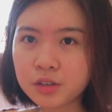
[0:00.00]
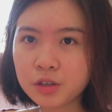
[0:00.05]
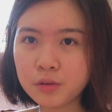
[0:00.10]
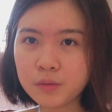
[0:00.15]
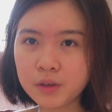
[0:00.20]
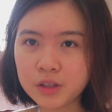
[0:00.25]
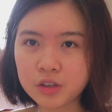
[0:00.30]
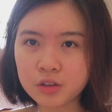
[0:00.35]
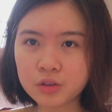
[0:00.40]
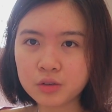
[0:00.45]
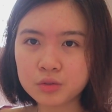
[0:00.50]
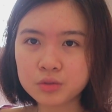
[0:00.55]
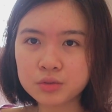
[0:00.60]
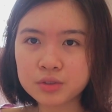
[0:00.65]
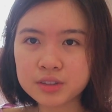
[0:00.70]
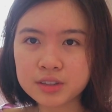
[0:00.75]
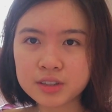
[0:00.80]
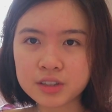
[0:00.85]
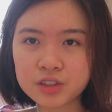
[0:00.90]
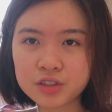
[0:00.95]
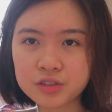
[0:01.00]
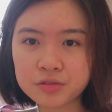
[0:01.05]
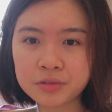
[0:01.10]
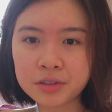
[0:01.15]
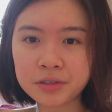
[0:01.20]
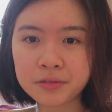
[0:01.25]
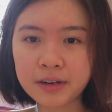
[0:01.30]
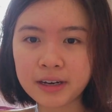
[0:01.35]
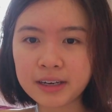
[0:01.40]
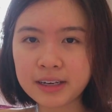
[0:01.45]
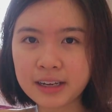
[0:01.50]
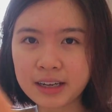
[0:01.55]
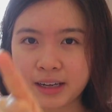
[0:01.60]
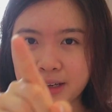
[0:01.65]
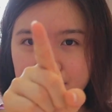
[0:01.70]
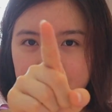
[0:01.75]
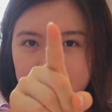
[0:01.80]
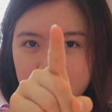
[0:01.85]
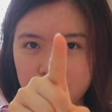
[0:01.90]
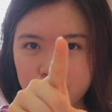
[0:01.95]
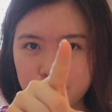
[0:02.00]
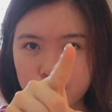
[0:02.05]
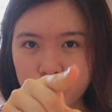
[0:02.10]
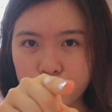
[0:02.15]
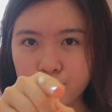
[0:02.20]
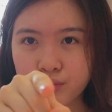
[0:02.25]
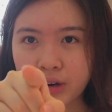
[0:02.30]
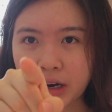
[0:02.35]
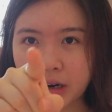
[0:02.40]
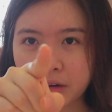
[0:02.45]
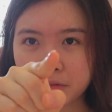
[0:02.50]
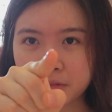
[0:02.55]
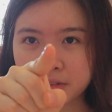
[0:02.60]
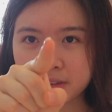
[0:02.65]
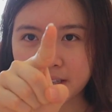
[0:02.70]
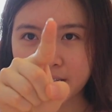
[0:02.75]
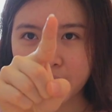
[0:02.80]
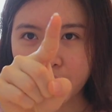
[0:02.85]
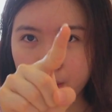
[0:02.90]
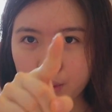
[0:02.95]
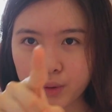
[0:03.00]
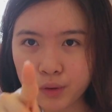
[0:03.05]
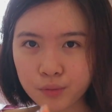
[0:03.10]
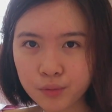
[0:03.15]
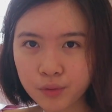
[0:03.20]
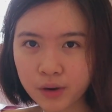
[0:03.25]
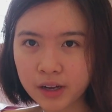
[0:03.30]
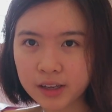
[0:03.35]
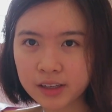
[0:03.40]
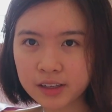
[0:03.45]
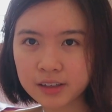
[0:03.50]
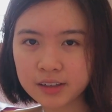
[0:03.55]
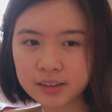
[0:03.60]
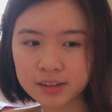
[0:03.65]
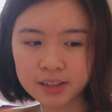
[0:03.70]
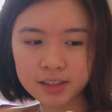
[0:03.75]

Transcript: you know when you go surgery, right? They have this round thing with wire.